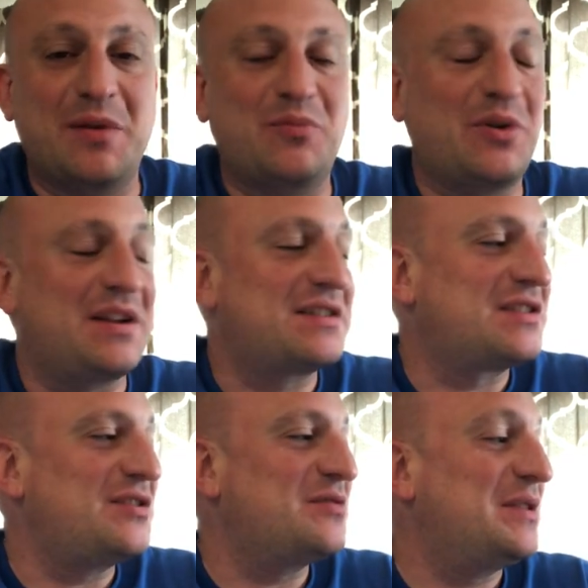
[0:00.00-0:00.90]
prize,
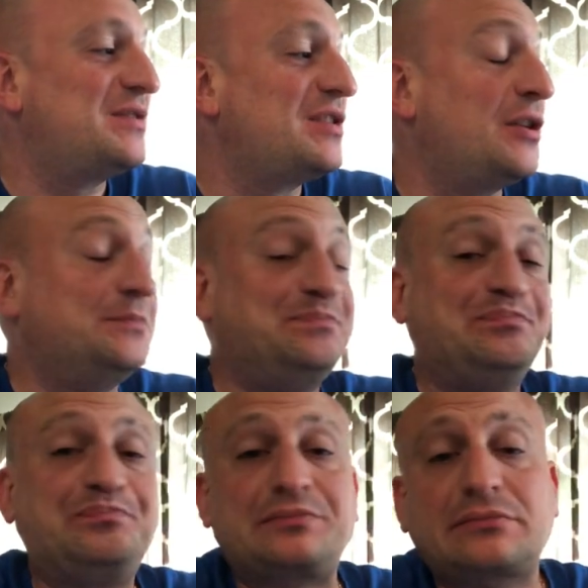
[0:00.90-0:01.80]
So
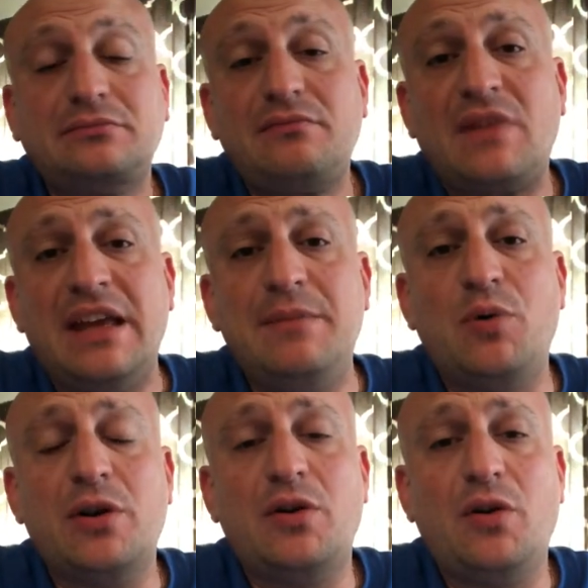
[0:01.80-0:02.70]
he
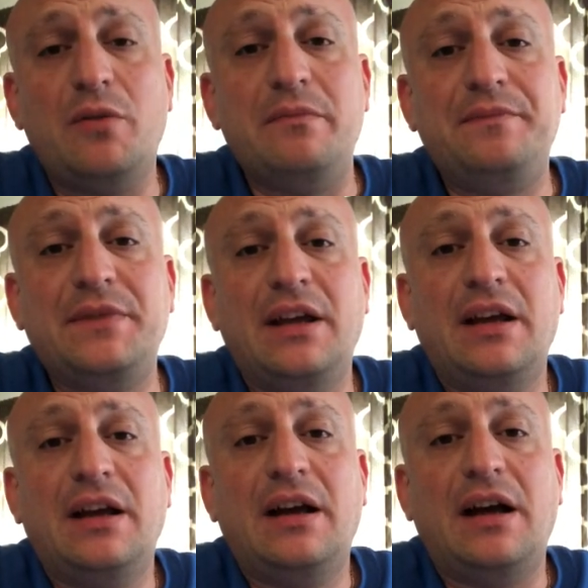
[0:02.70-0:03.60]
brought home
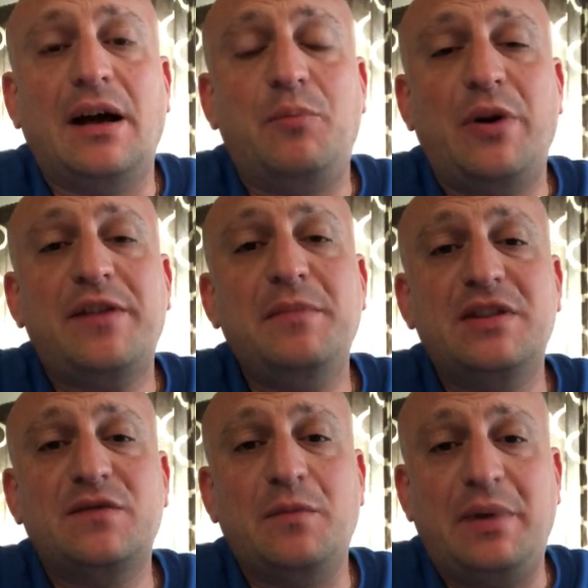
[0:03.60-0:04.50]
breath
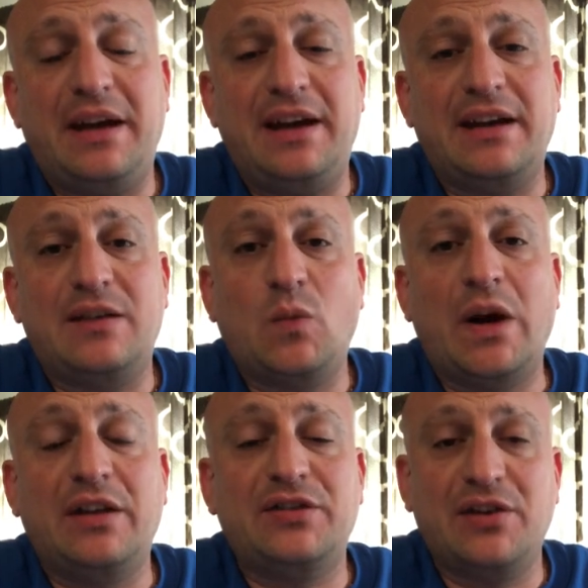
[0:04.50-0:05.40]
mints for Peg and
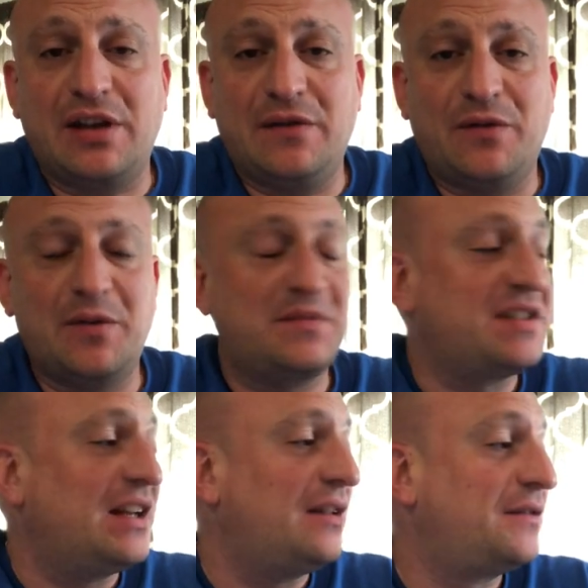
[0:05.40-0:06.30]
wild turkey for
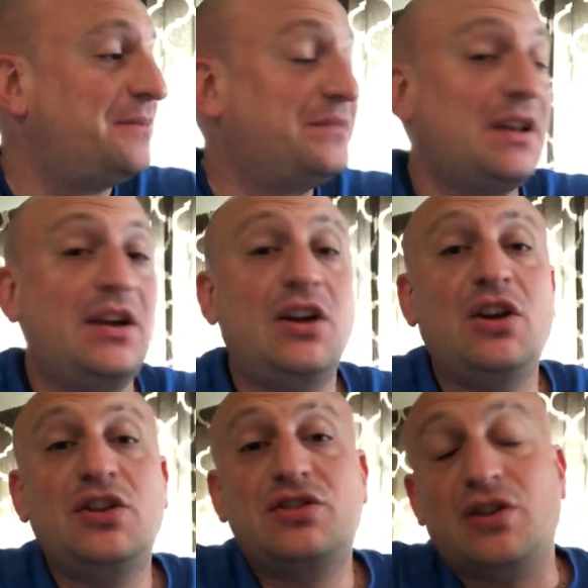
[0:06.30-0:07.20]
himself.
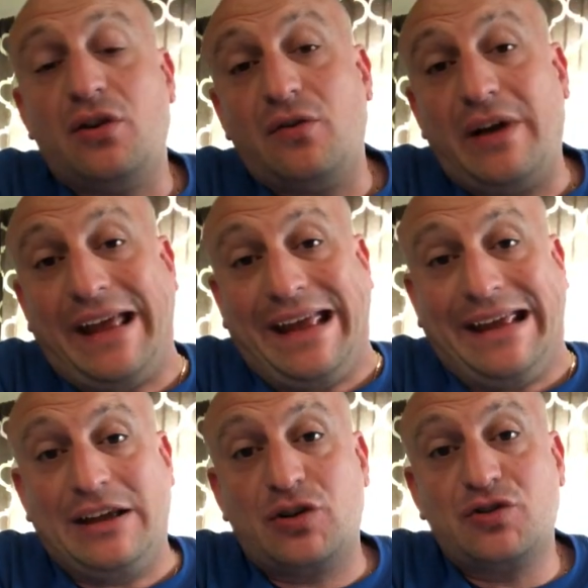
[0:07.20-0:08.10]
So
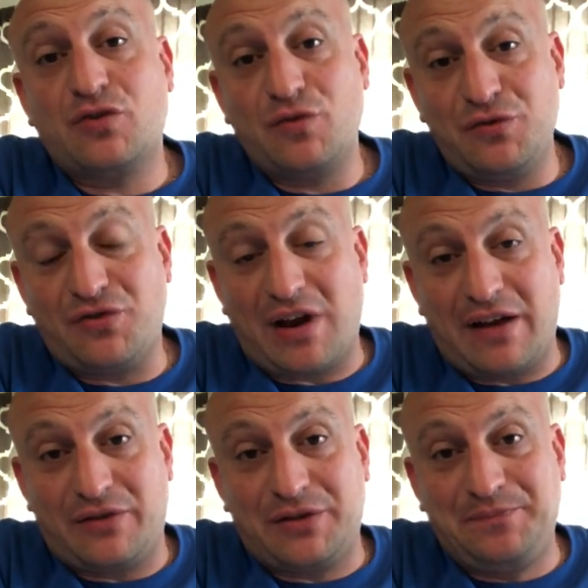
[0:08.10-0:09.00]
a
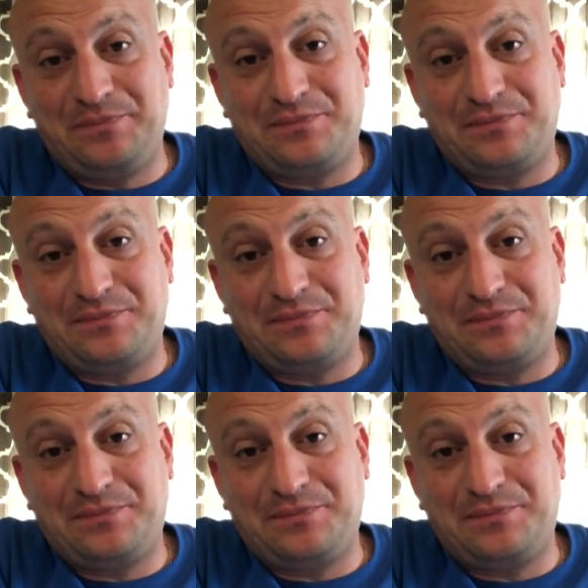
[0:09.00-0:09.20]
screwdriver,